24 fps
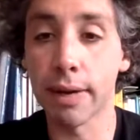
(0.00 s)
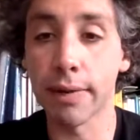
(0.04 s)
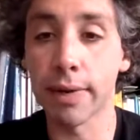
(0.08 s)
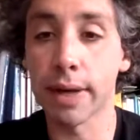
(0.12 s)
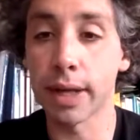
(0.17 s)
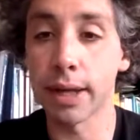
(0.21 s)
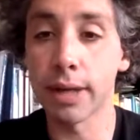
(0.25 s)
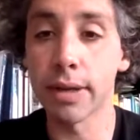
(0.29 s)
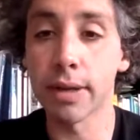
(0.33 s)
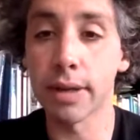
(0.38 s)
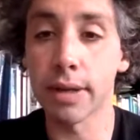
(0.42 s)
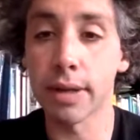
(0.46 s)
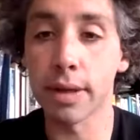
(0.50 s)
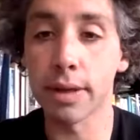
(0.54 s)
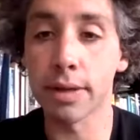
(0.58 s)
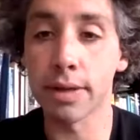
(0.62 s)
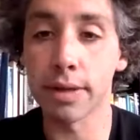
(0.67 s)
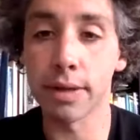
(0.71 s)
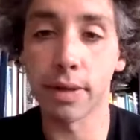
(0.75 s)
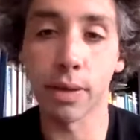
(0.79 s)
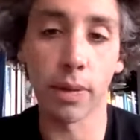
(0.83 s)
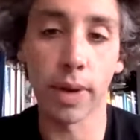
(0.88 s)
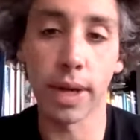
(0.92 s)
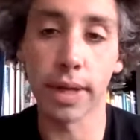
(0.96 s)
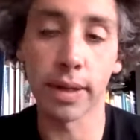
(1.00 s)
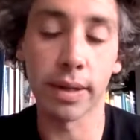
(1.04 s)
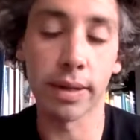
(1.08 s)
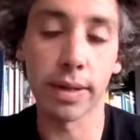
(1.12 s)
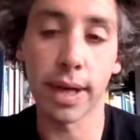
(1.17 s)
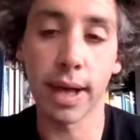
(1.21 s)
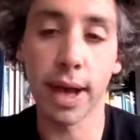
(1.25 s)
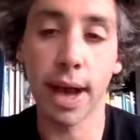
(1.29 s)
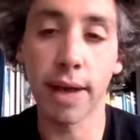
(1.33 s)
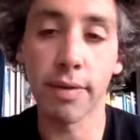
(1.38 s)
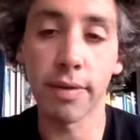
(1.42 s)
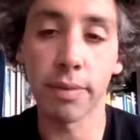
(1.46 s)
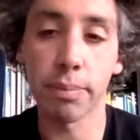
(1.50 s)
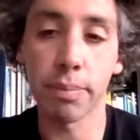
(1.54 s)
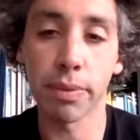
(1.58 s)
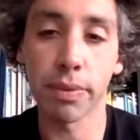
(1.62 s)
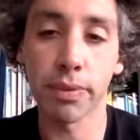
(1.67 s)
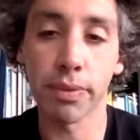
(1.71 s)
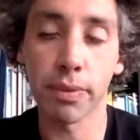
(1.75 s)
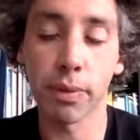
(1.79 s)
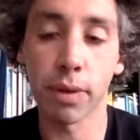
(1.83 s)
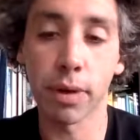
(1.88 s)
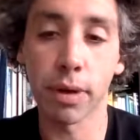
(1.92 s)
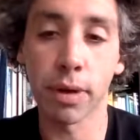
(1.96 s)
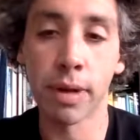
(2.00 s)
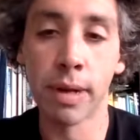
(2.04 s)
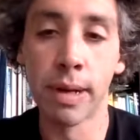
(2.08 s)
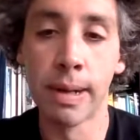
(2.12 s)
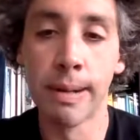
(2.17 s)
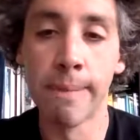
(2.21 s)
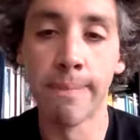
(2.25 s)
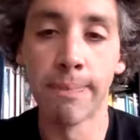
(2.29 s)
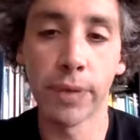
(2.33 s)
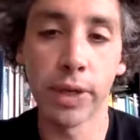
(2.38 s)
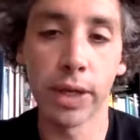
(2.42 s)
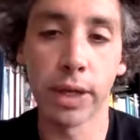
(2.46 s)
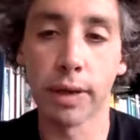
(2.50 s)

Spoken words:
diving into this in a way that they haven't before.